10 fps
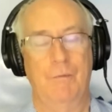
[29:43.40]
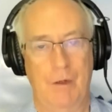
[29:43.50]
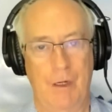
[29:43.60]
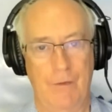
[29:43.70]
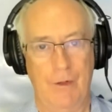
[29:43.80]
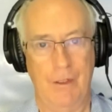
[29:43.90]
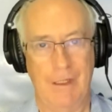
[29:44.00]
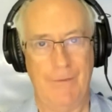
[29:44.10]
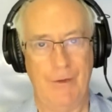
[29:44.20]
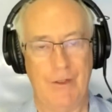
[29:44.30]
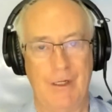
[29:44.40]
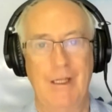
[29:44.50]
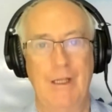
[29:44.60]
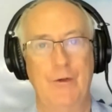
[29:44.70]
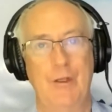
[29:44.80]
given the deficit,
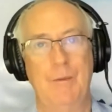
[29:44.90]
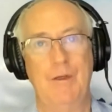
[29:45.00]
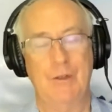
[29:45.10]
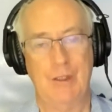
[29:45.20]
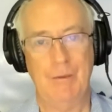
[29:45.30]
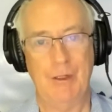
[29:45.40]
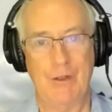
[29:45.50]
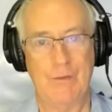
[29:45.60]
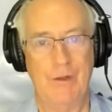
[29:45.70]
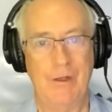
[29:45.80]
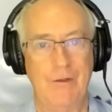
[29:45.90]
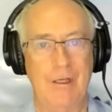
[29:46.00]
and therefore there'd be a stimulus from this?